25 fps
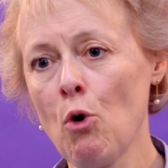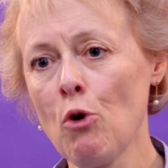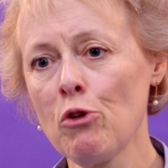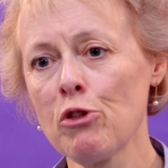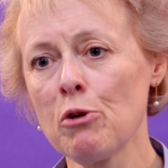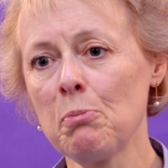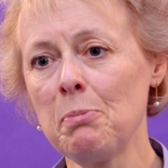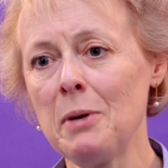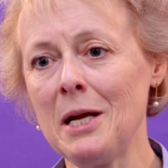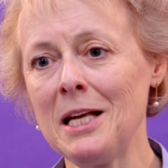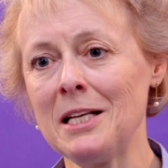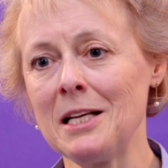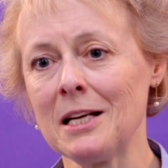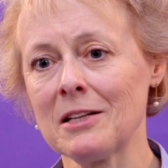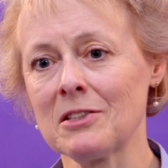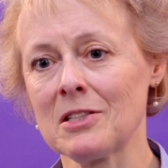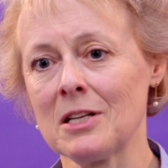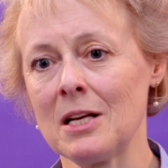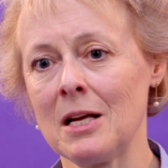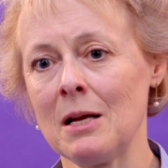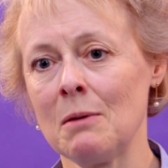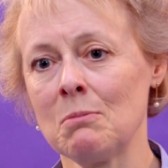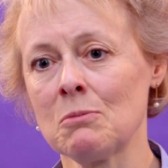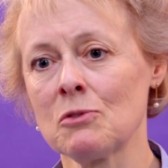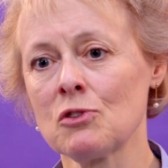Orthopedic
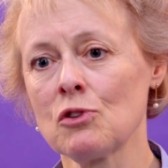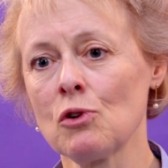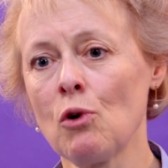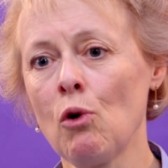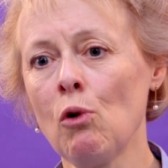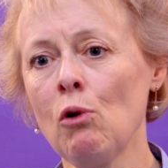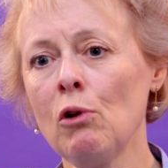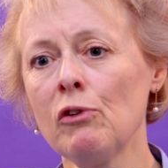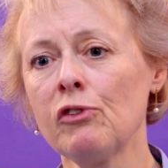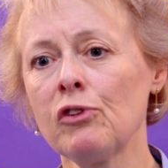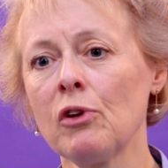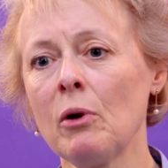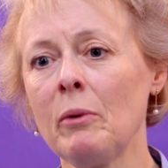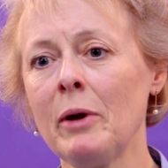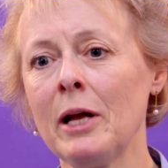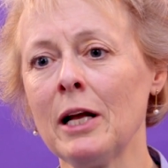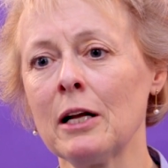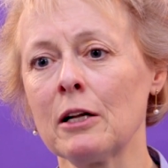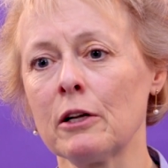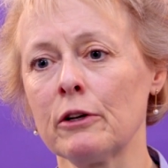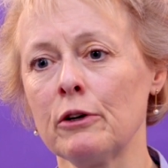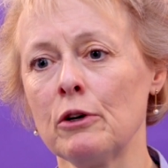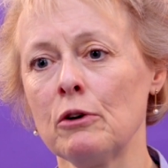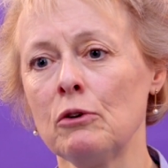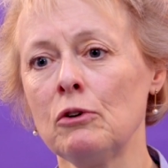teams also
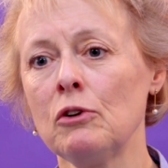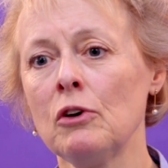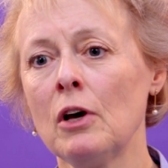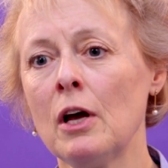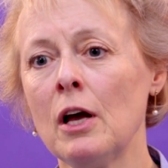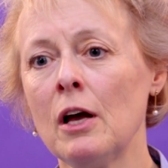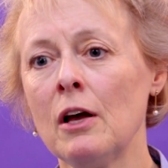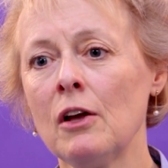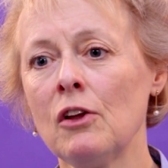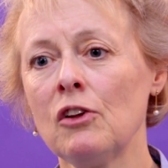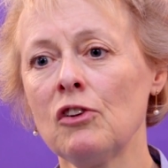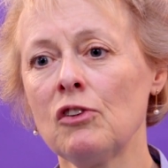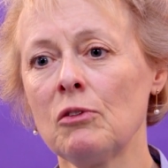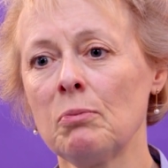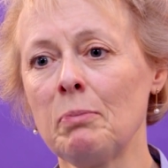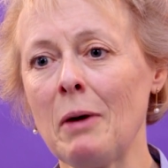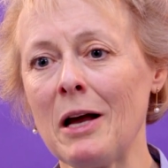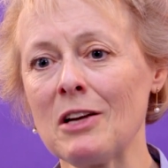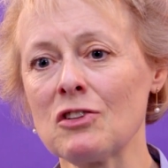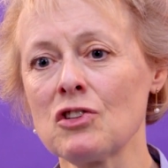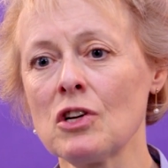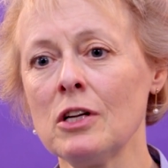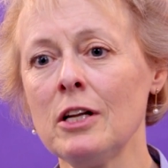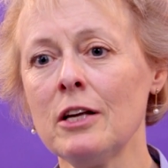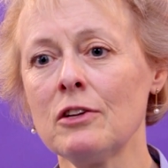include
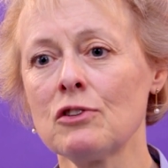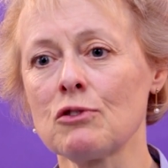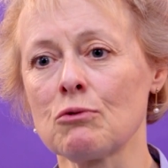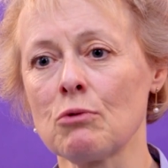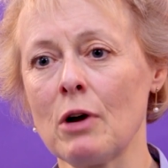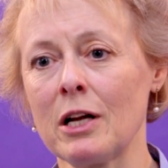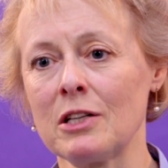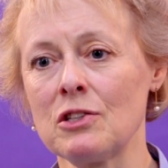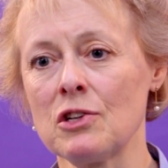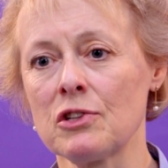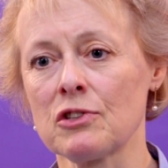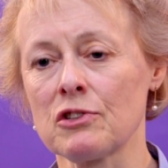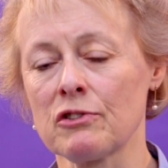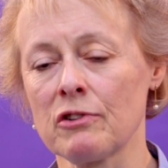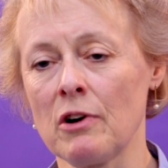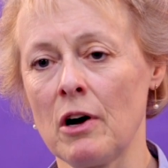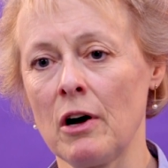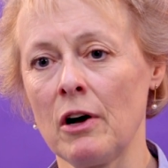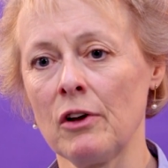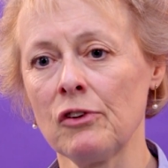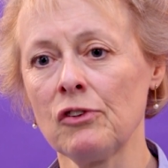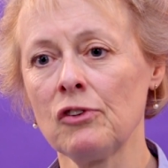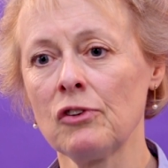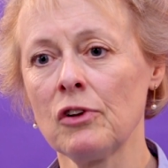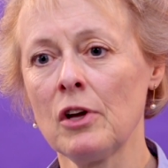specialist
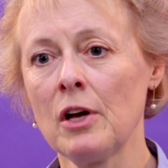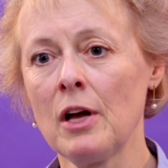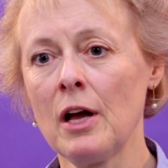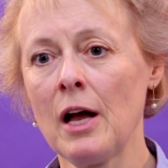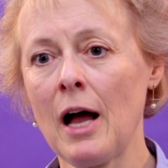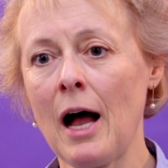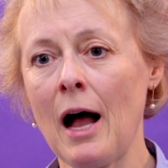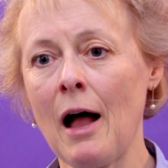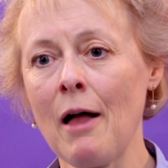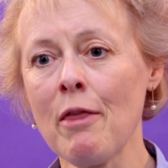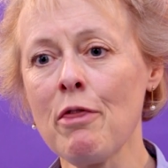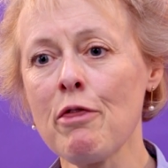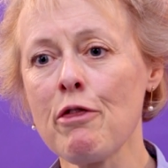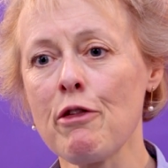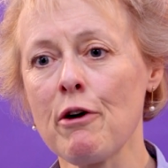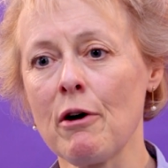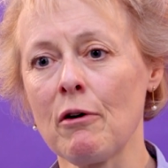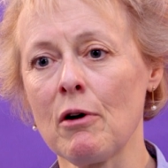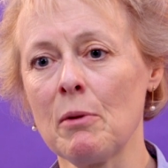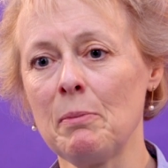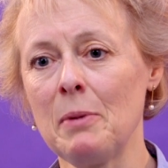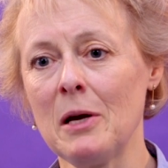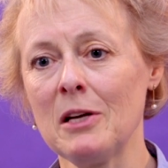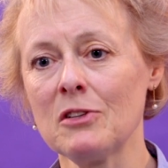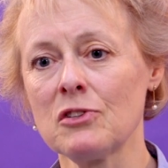registrars and
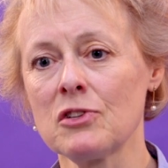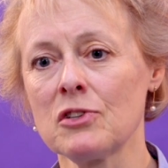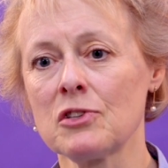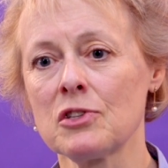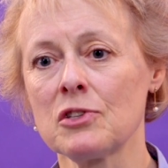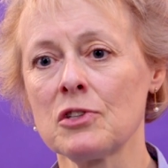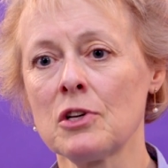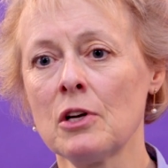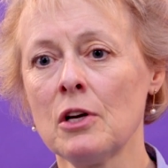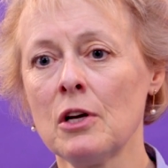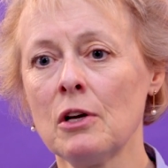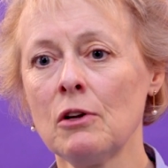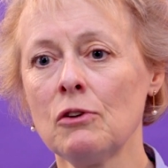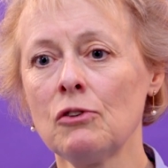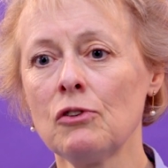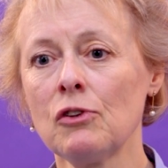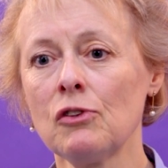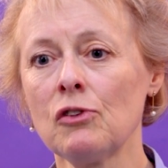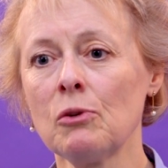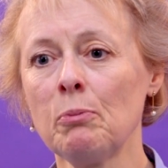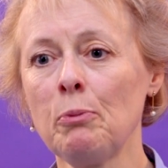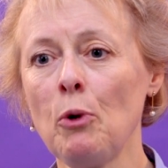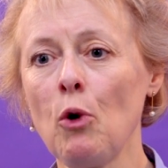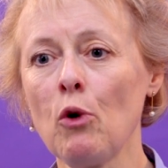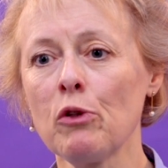therapists to
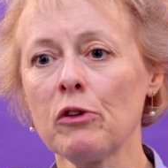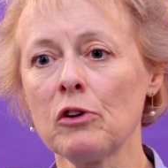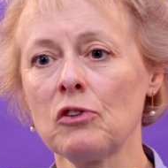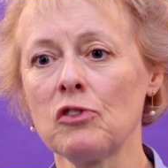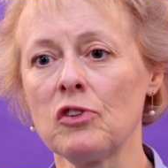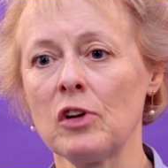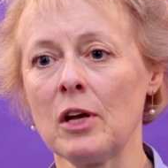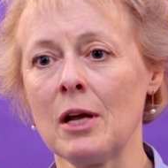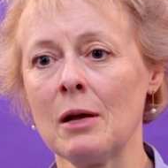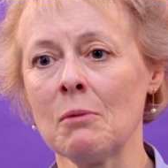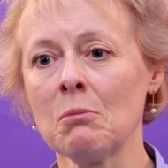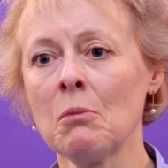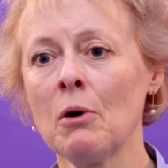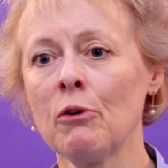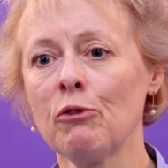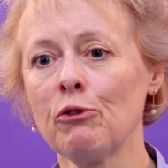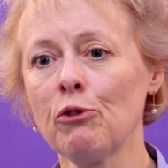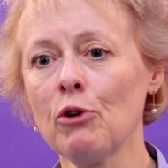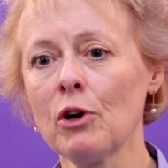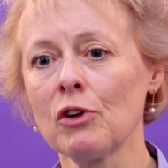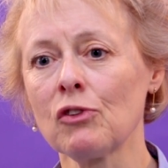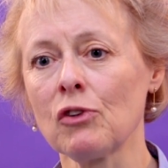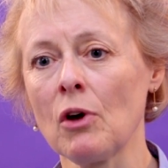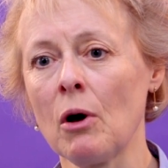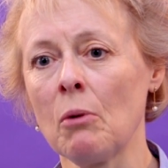support the team,
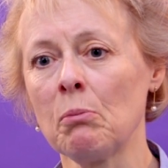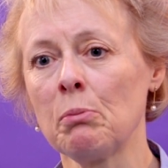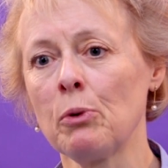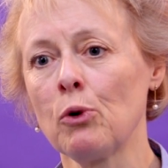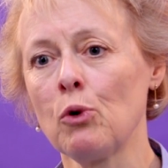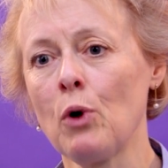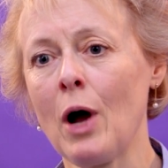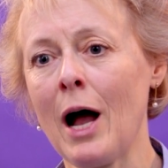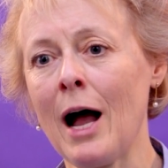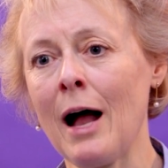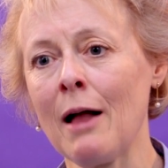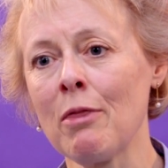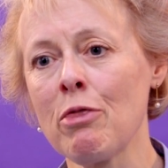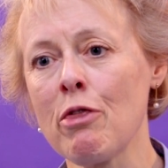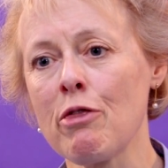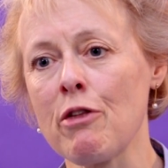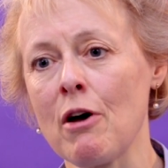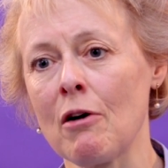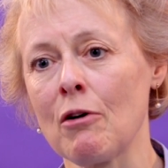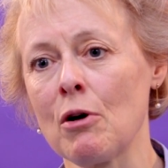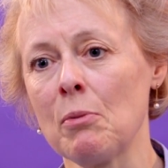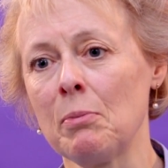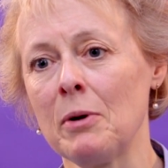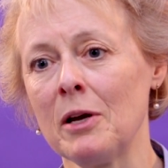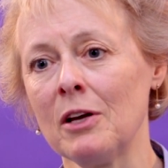for example, hand
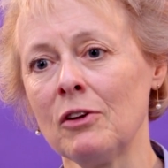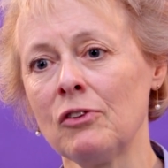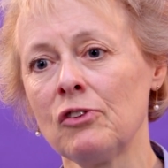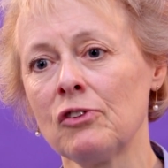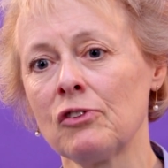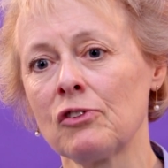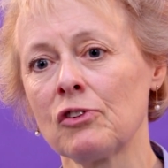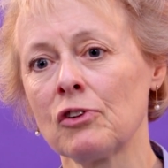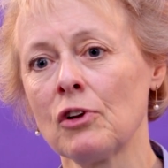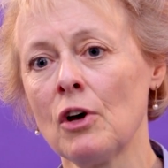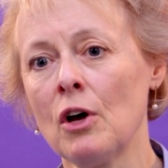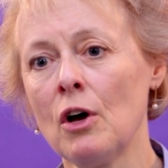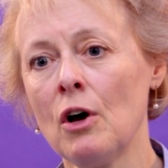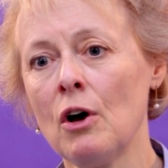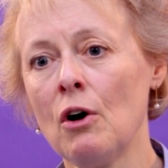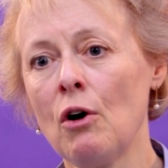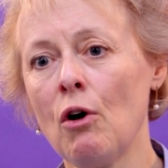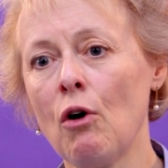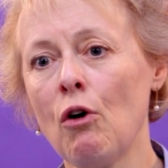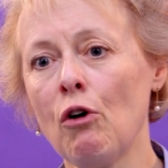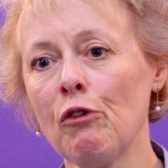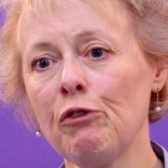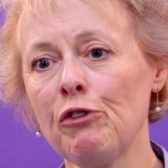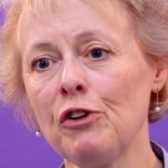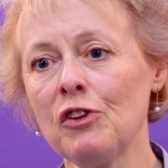therapists
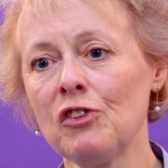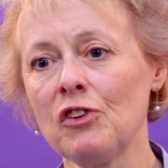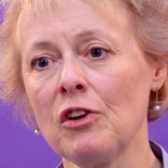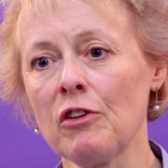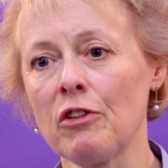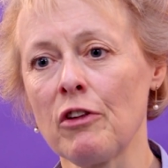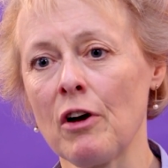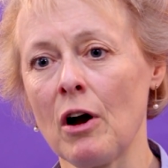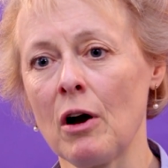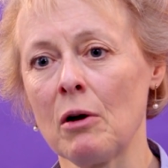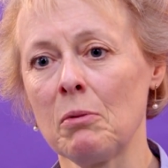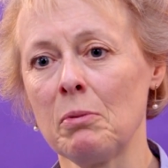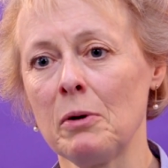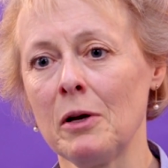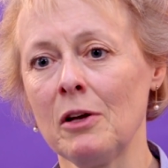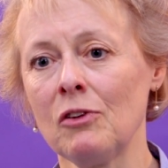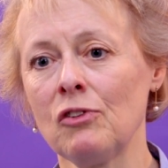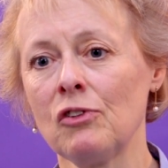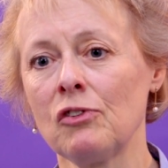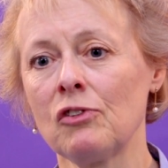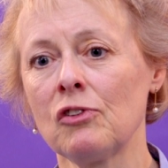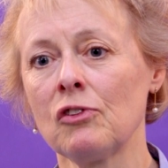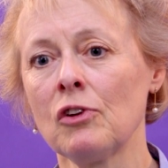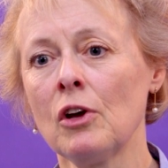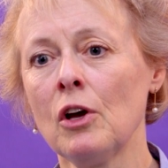or
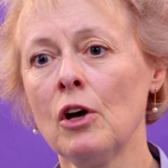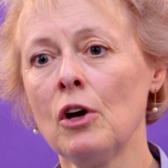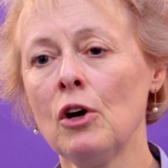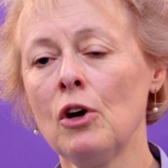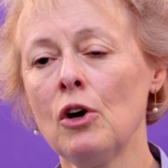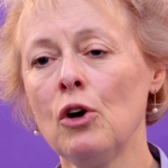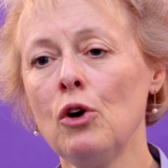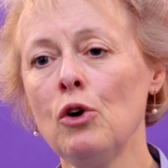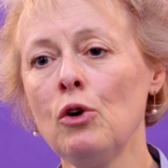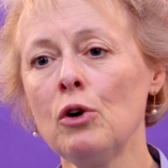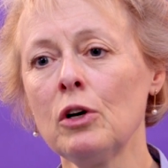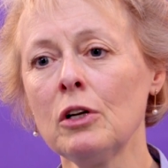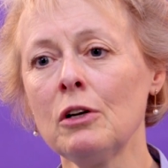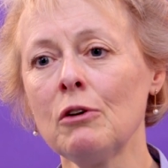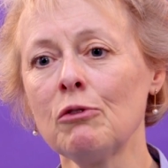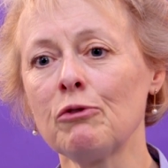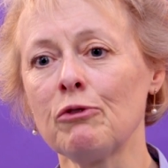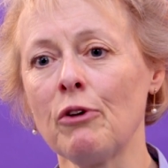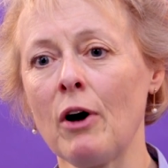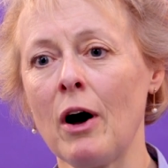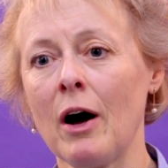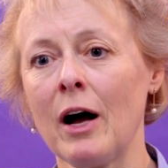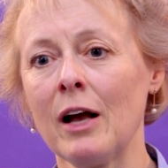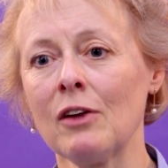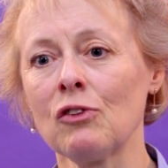physiotherapists who can
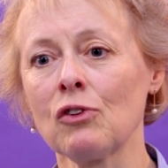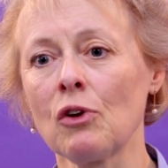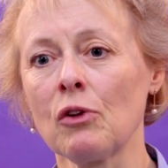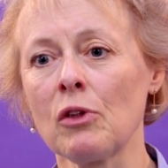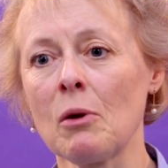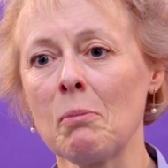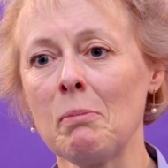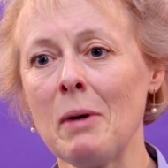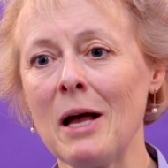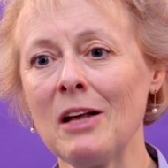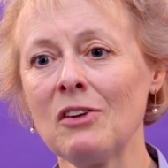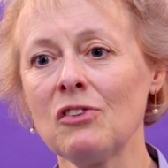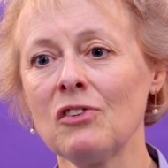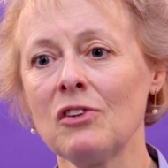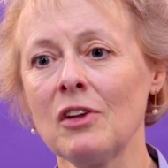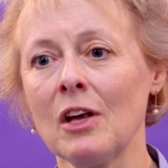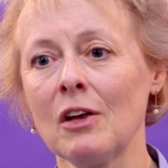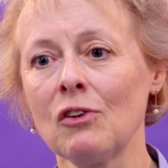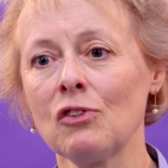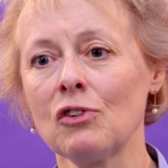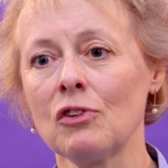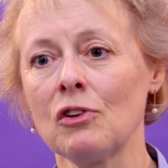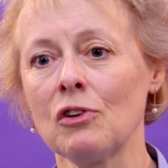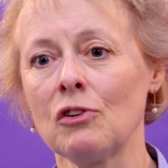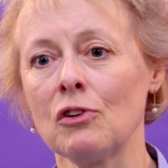advise on the best
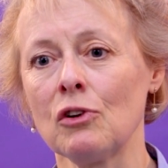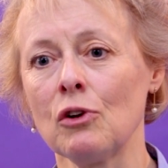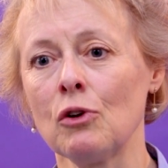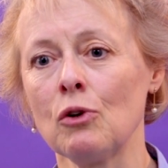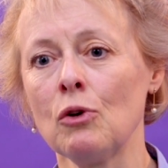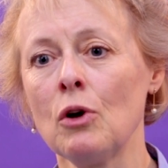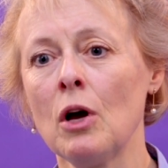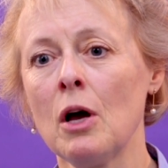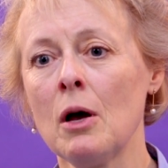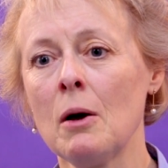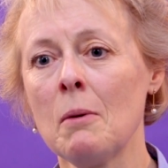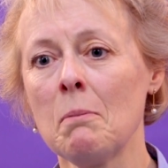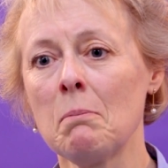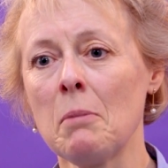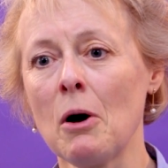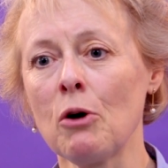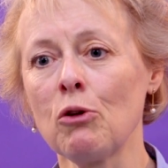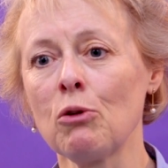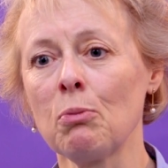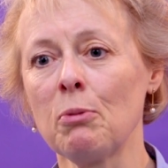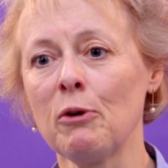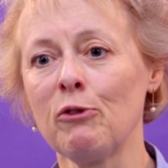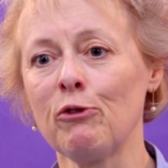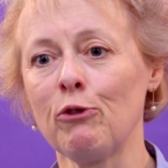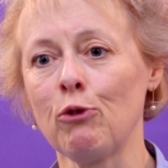things to do
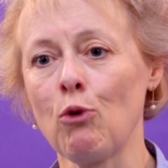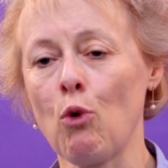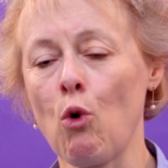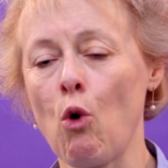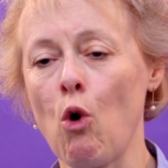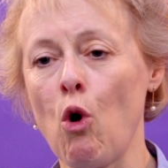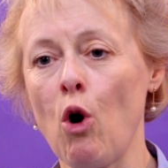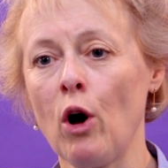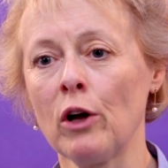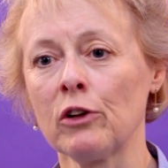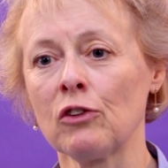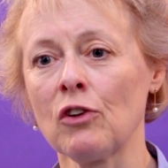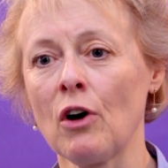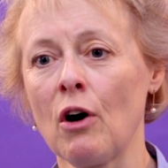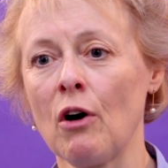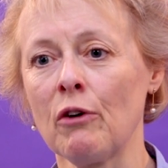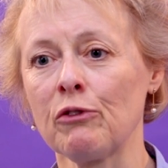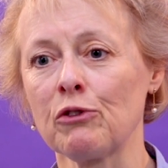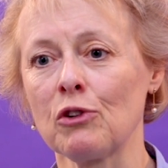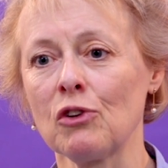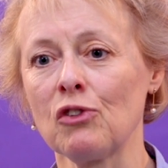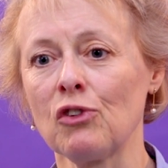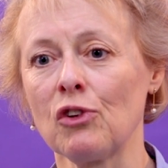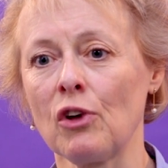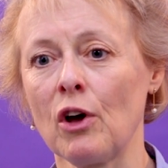both before and
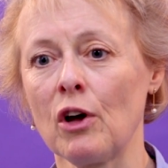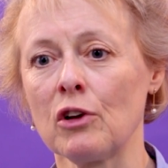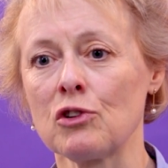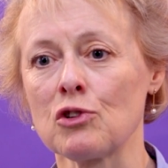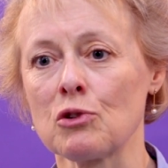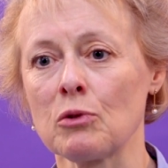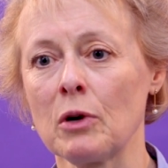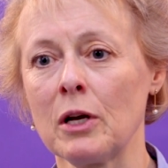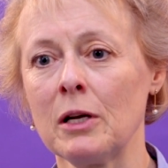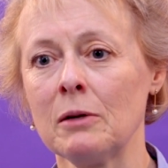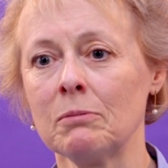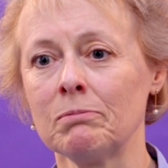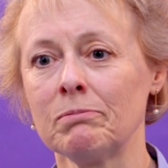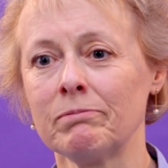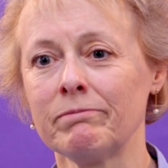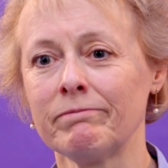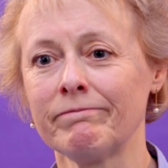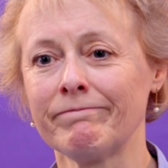after surgery.